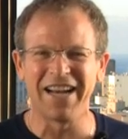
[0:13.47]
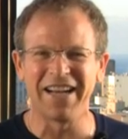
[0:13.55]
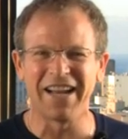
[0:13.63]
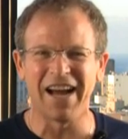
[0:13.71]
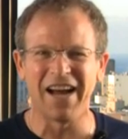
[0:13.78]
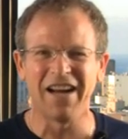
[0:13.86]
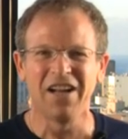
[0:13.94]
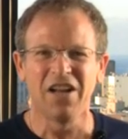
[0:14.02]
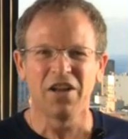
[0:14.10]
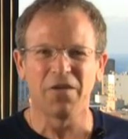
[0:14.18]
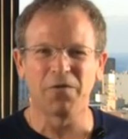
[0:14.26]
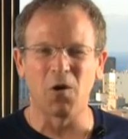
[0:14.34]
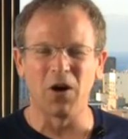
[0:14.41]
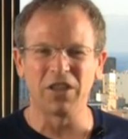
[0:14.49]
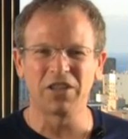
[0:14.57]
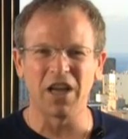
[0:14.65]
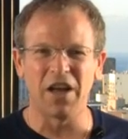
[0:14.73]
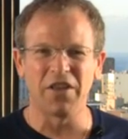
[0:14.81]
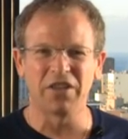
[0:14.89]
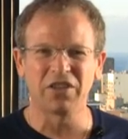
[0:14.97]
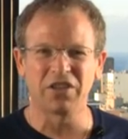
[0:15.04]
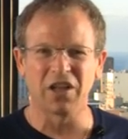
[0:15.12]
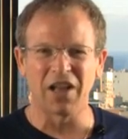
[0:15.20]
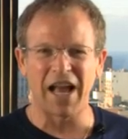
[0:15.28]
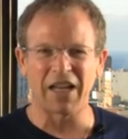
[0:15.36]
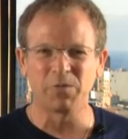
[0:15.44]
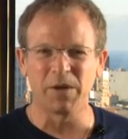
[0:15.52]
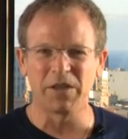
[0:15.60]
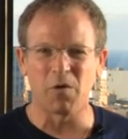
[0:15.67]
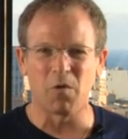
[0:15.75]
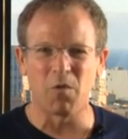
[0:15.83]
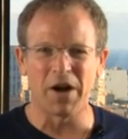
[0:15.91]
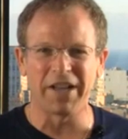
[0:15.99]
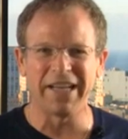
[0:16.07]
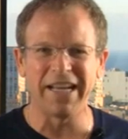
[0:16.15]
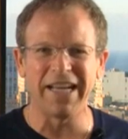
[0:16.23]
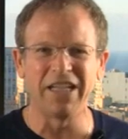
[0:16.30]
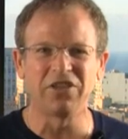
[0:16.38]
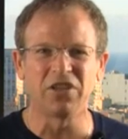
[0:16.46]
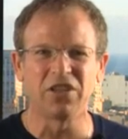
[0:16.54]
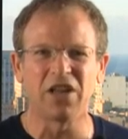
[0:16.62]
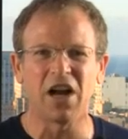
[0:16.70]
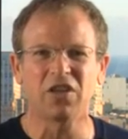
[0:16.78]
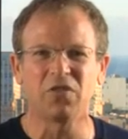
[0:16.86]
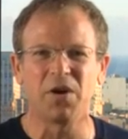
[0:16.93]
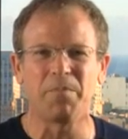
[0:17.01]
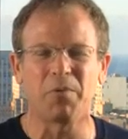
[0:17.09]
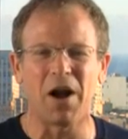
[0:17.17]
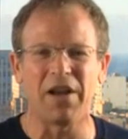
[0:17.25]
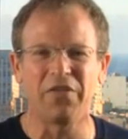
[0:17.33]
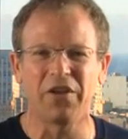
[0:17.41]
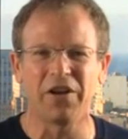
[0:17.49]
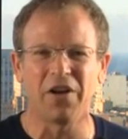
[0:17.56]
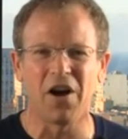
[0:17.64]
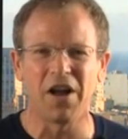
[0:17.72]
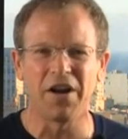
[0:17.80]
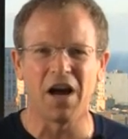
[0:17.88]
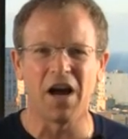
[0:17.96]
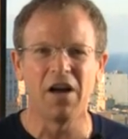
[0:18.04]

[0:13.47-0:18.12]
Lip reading: And, of course, this is the last week that we're running the introductory pricing on